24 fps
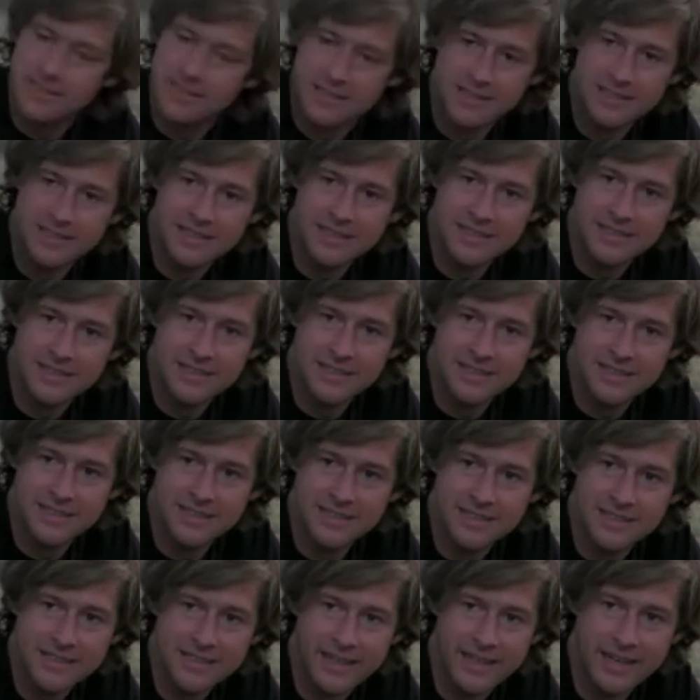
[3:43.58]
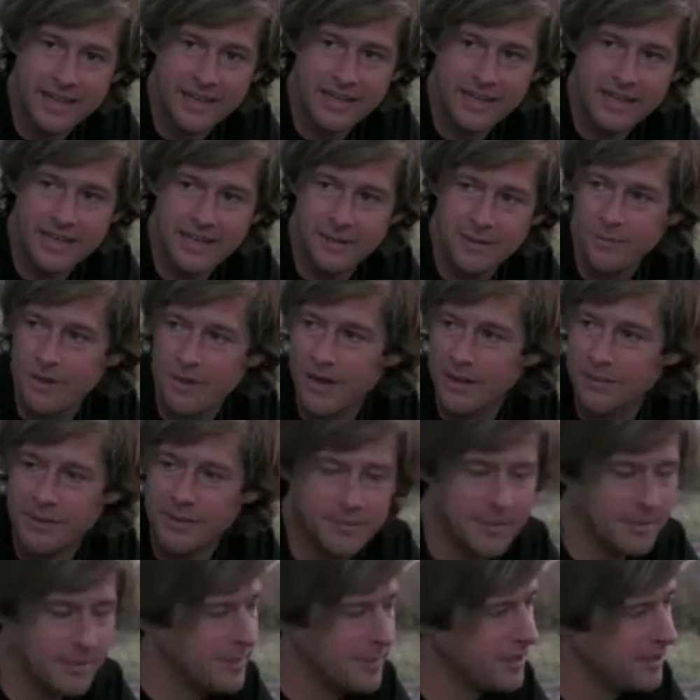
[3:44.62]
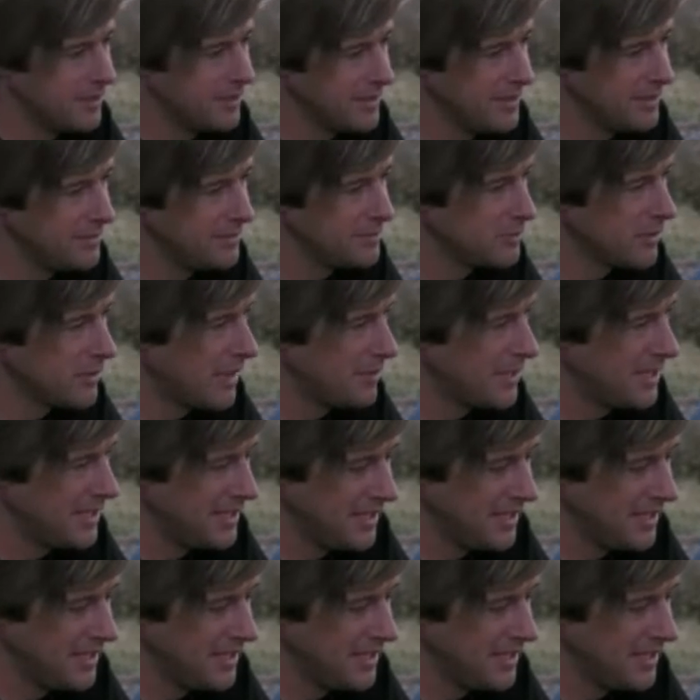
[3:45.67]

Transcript: Robbie. Yeah, I'm Robert. My middle name First is First day